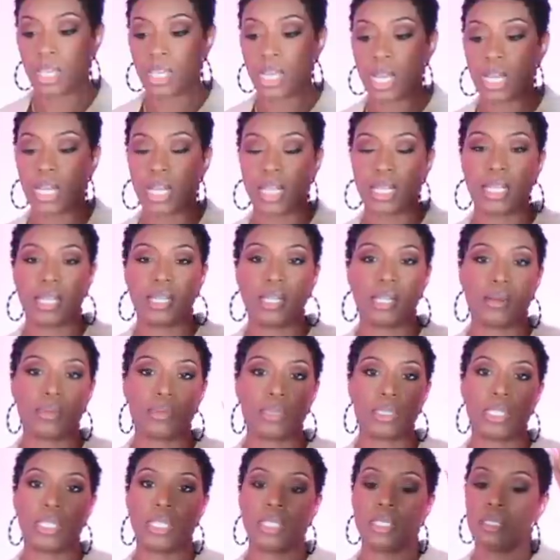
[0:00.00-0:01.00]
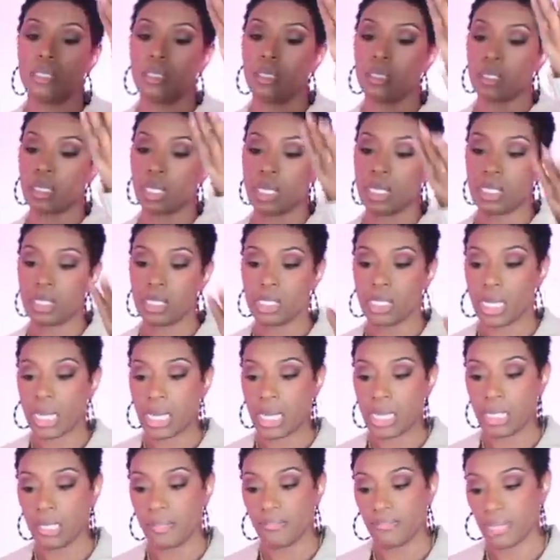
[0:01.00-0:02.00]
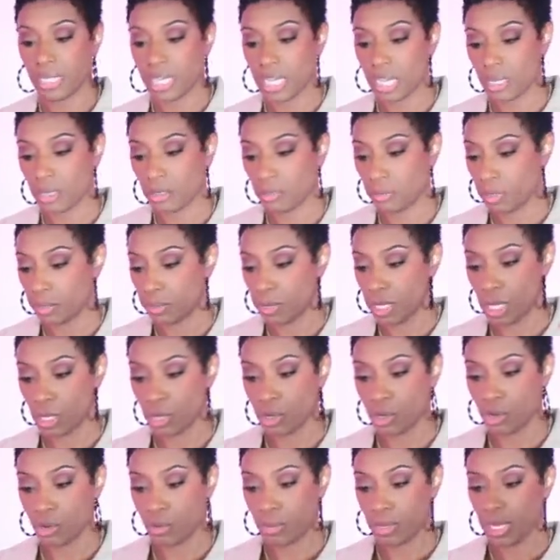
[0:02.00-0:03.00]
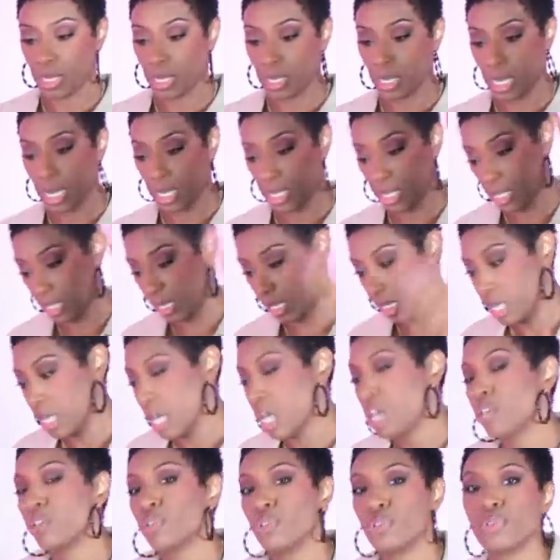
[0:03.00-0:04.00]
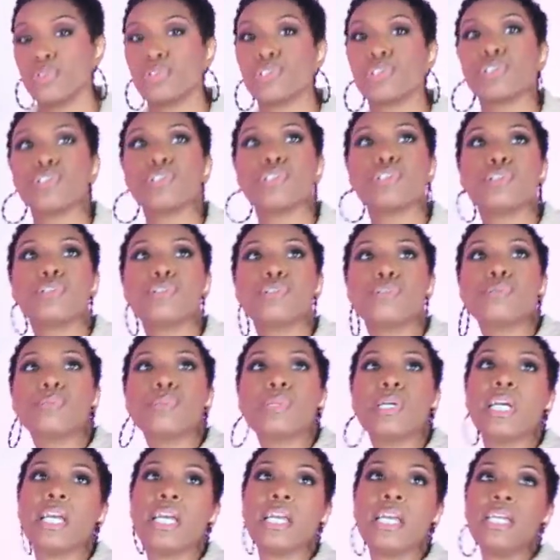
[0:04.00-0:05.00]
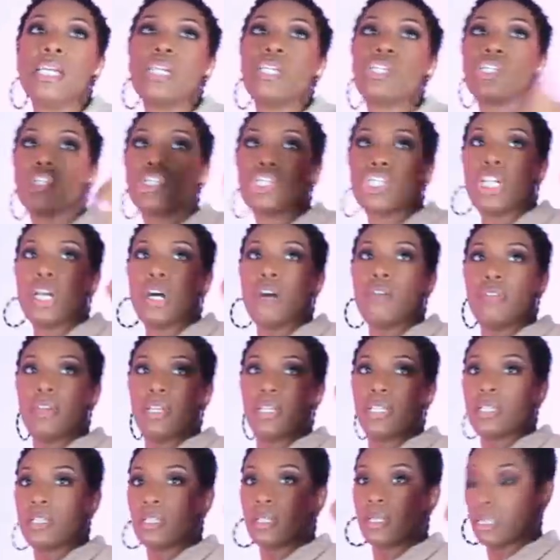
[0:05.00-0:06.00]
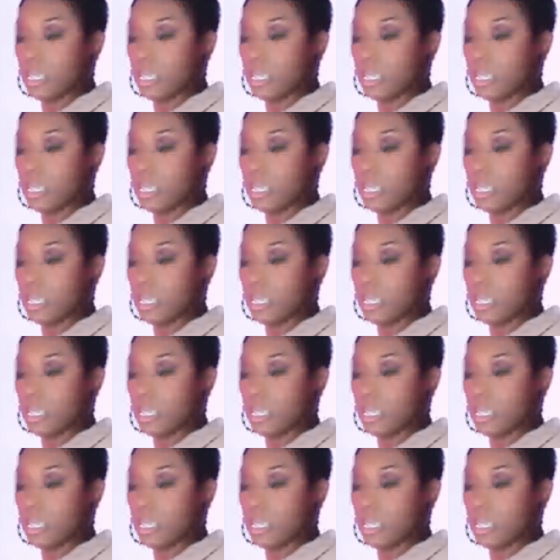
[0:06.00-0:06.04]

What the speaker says: Y'all, I think that was 10 looks. Honestly, I didn't even count them. I'm not gonna go back. I think YouTube, she over here